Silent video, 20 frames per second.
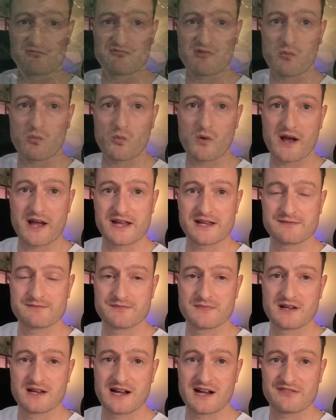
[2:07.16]
runway,
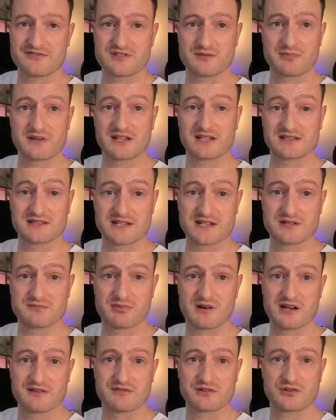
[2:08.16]
after being cleared
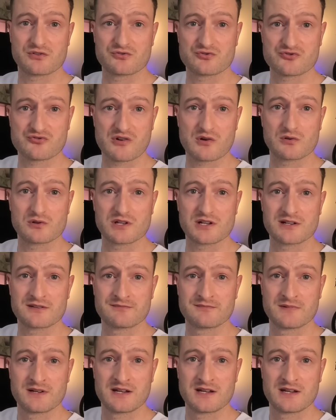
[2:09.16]
by the controller.